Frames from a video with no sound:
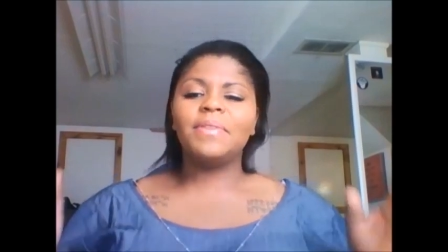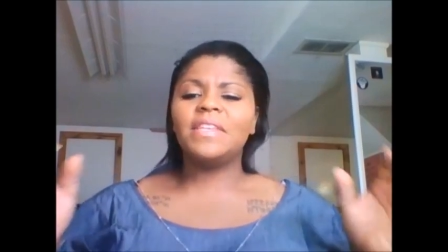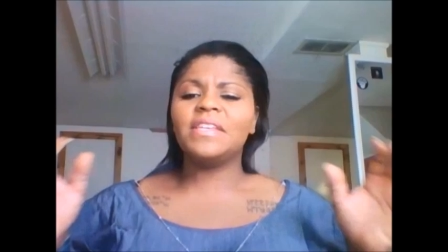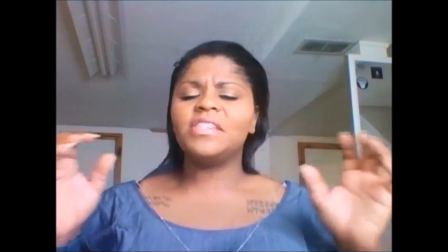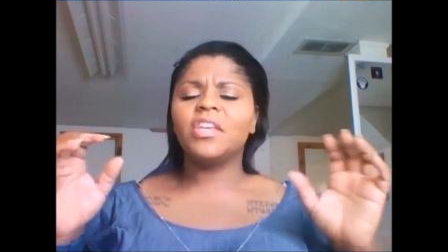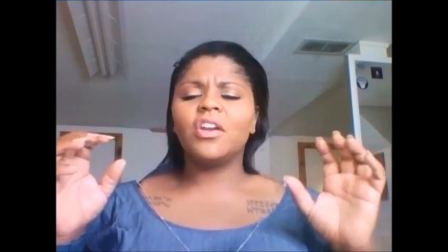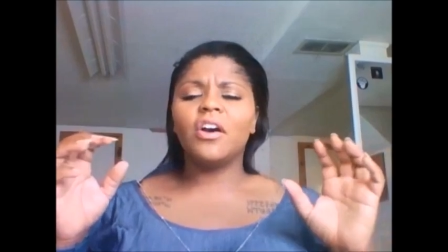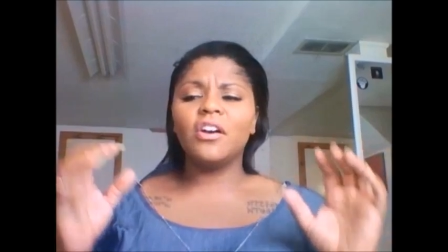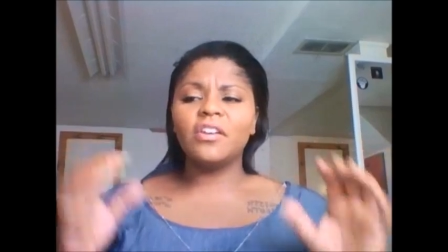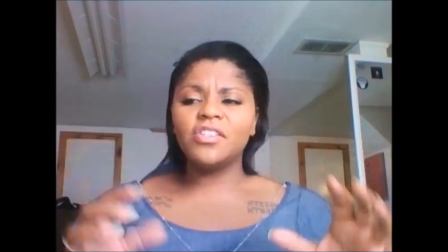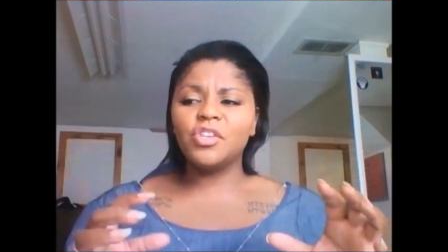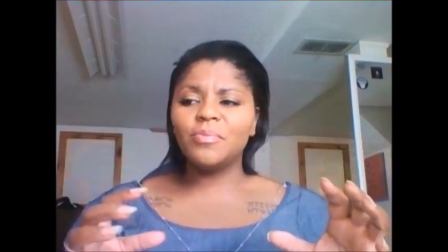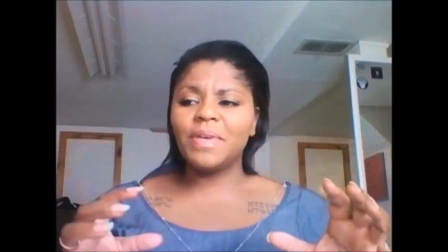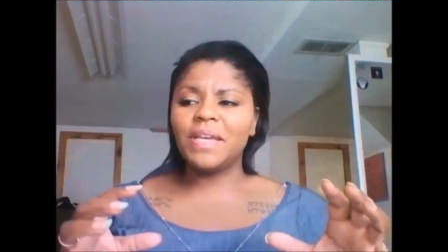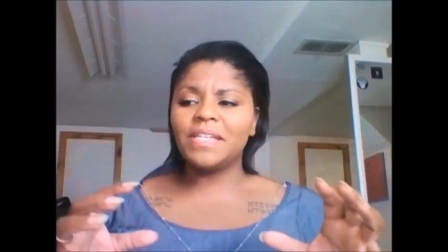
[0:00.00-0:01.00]
This could
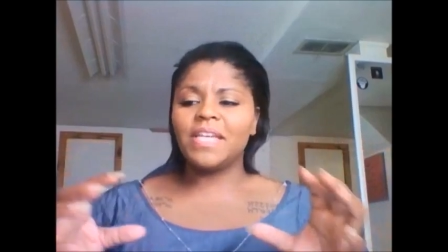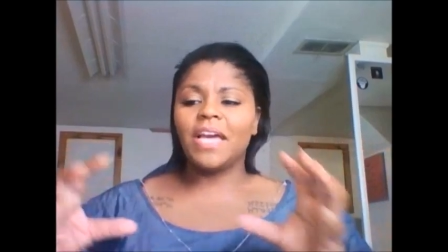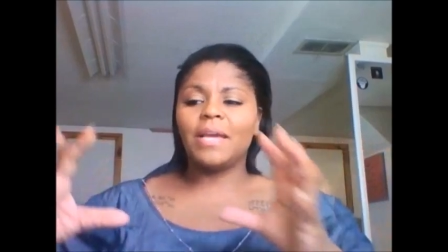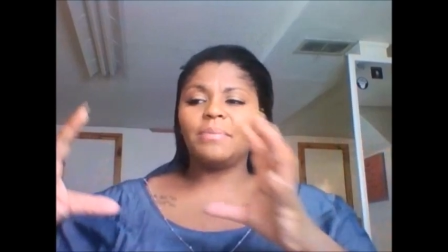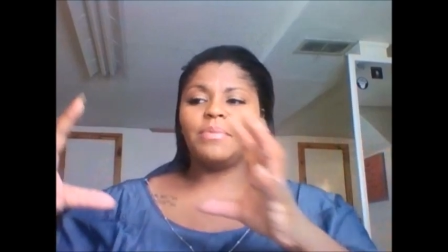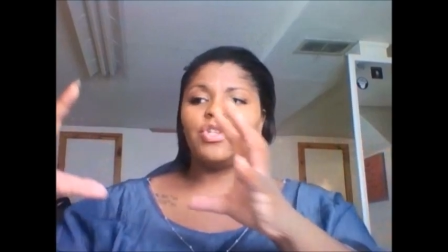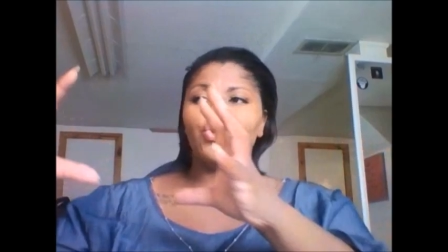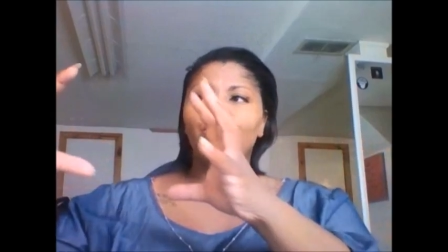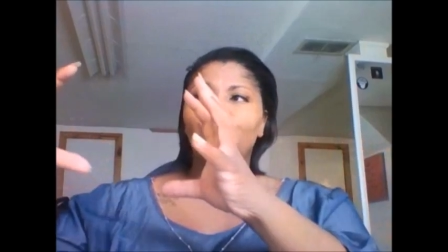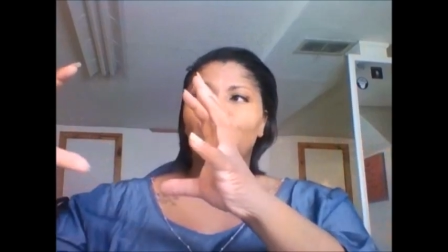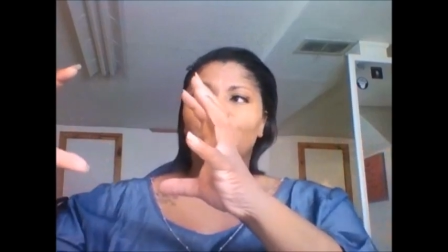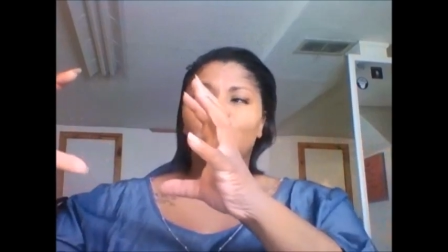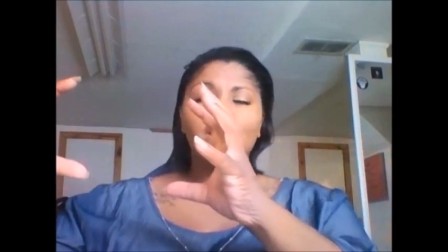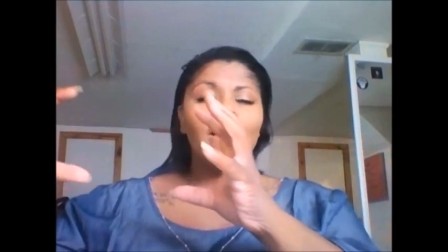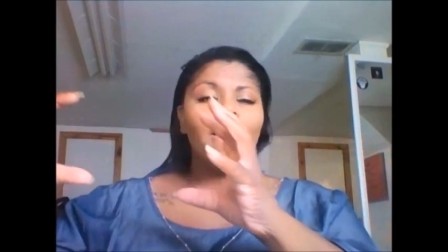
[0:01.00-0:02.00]
also be a time too
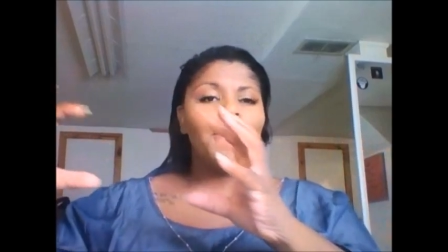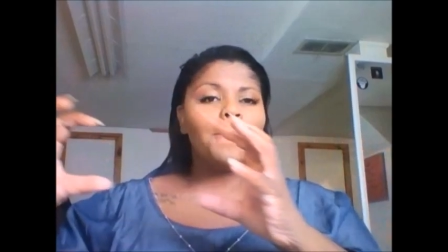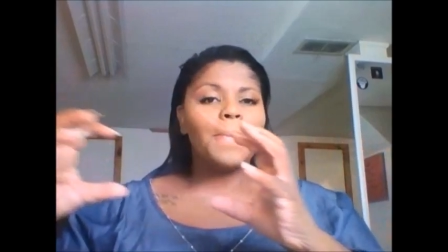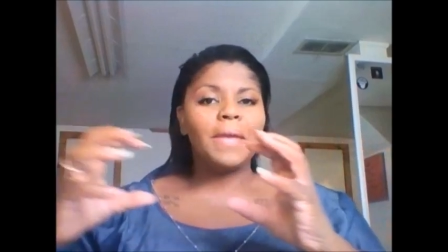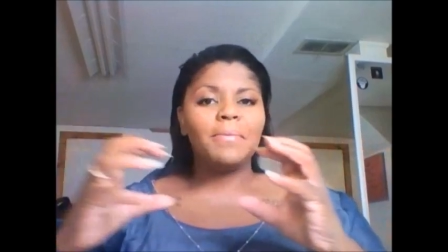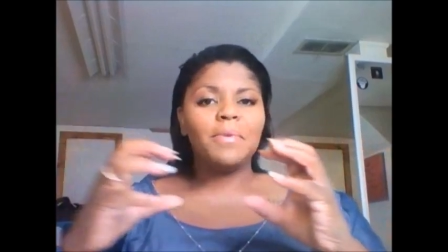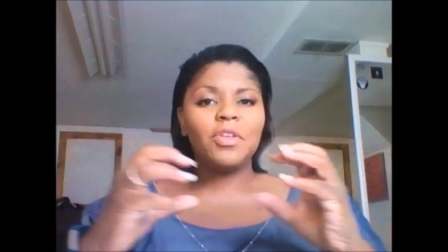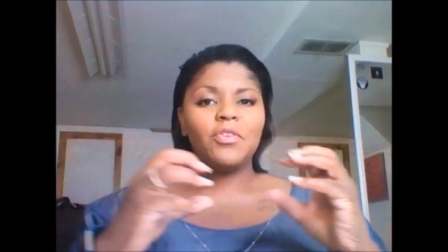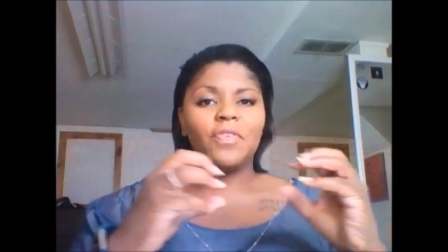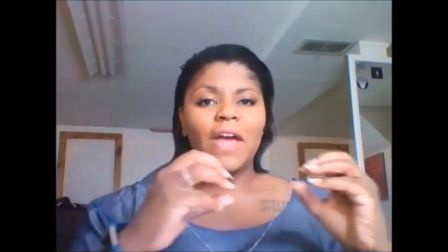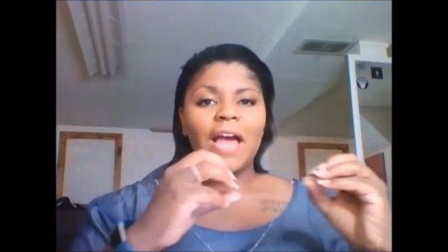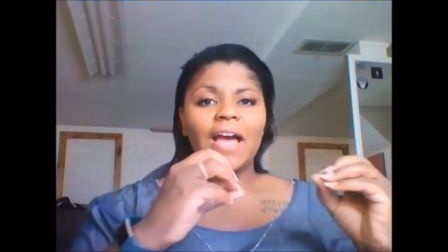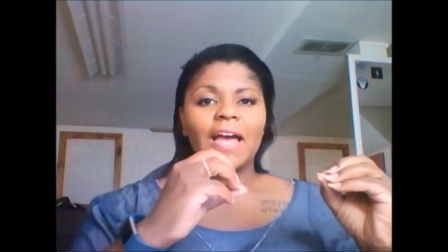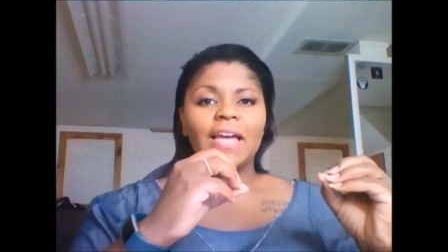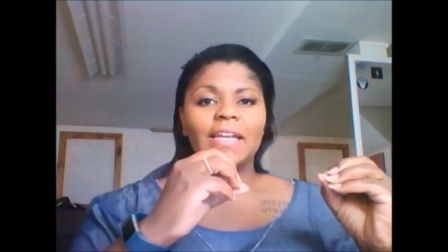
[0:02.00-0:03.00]
where maybe you've
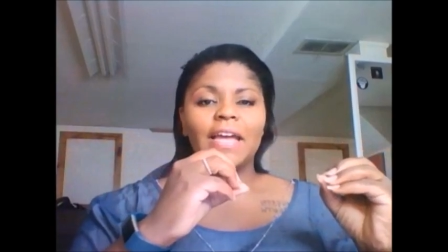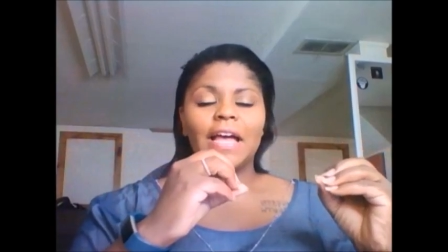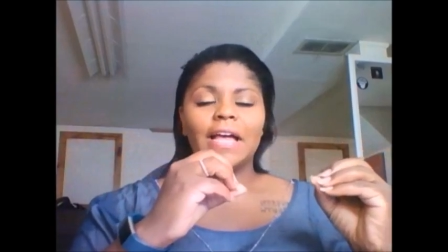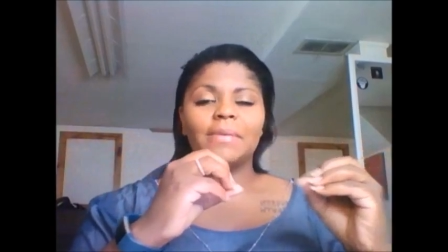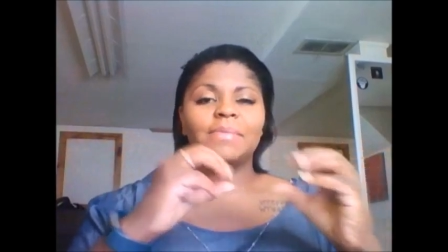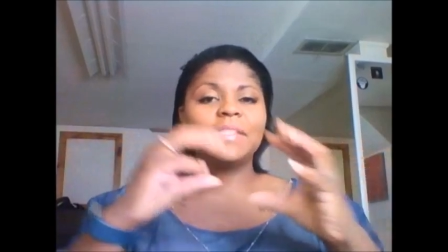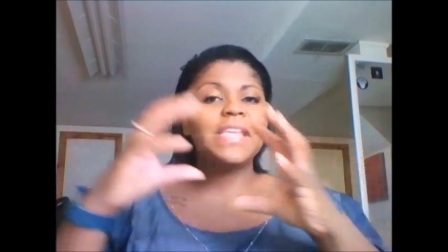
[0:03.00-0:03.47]
had um,